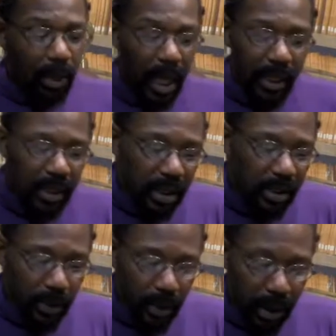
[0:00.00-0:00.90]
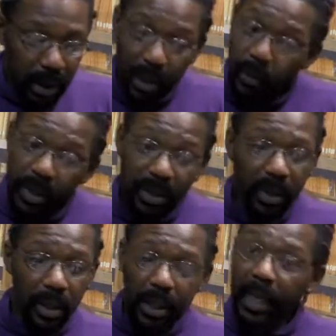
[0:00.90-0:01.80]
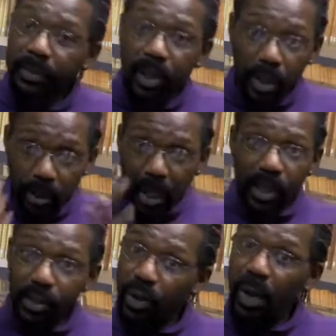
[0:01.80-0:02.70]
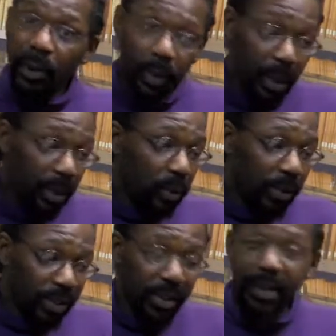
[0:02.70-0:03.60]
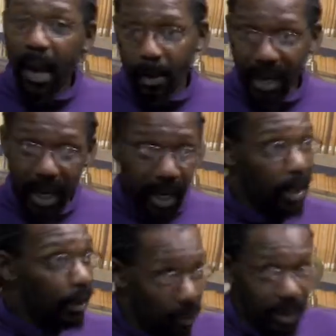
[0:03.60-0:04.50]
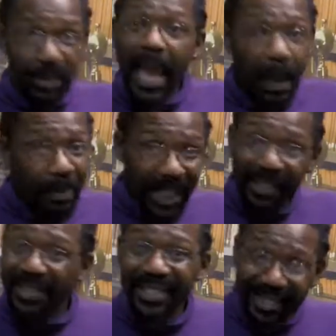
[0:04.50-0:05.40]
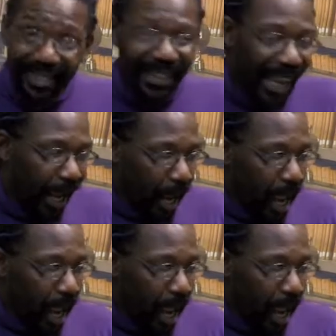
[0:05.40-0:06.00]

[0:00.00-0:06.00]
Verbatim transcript: I tend to run like one of the games that you guys know I run, which is In Nomine, which is happening this Sunday